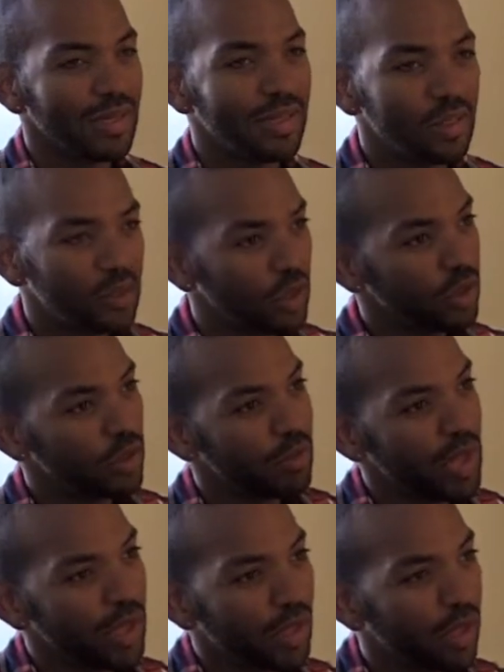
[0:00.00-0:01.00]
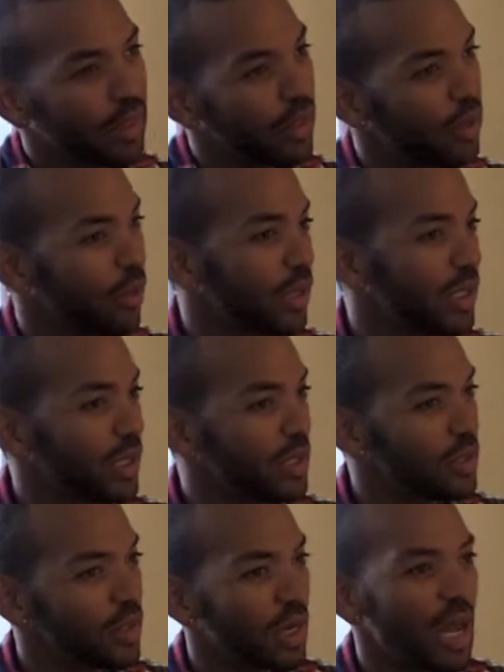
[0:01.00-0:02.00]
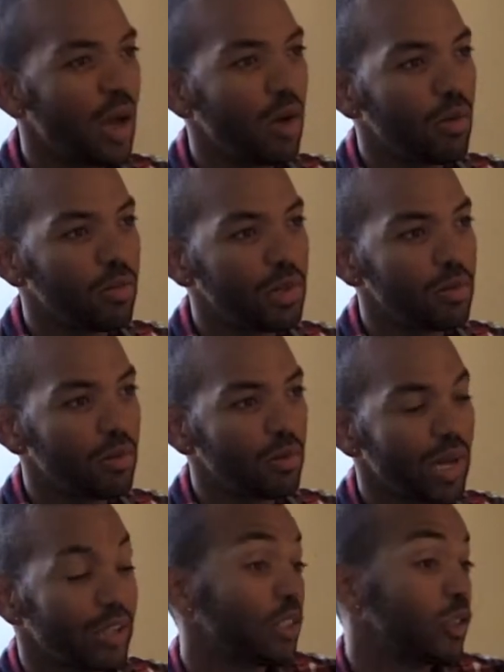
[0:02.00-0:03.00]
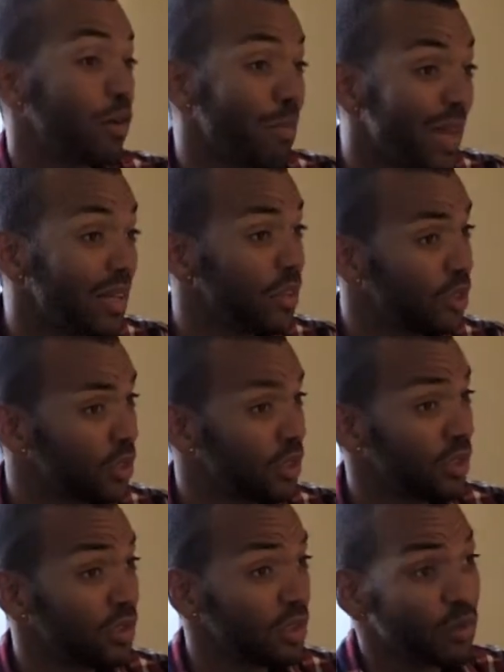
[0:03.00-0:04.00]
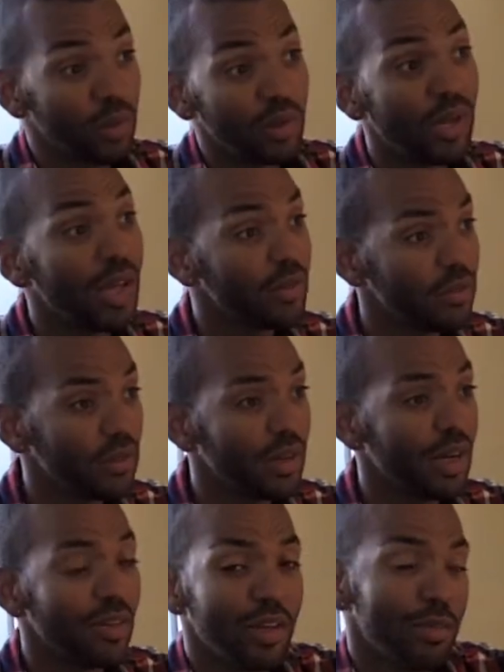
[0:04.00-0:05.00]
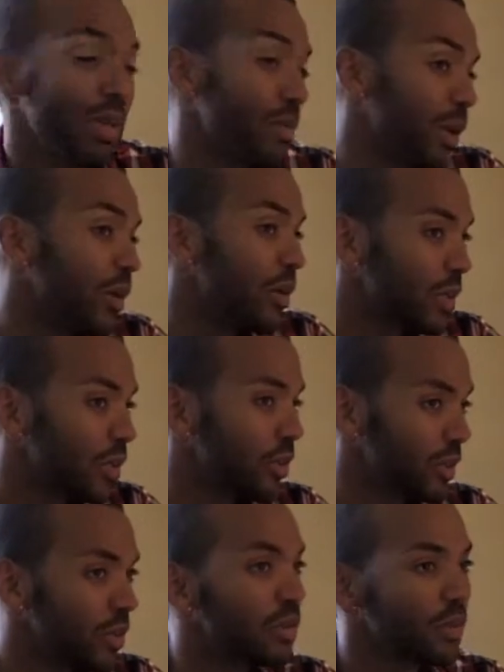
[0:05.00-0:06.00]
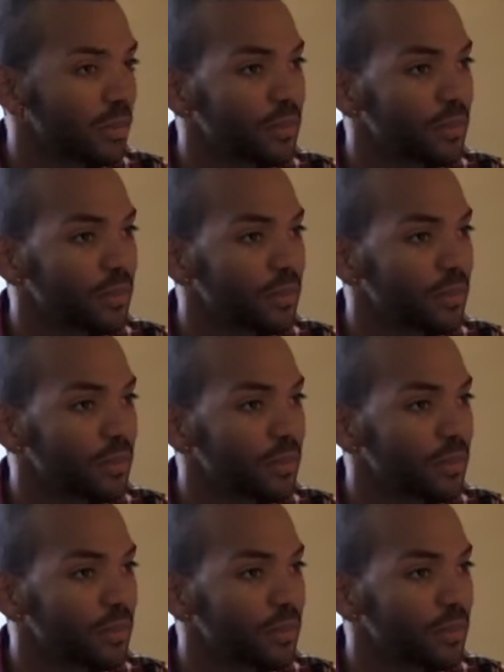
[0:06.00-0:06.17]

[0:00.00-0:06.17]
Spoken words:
decision-making theories and how people actually sort of make decisions in real life and how they can make better decisions.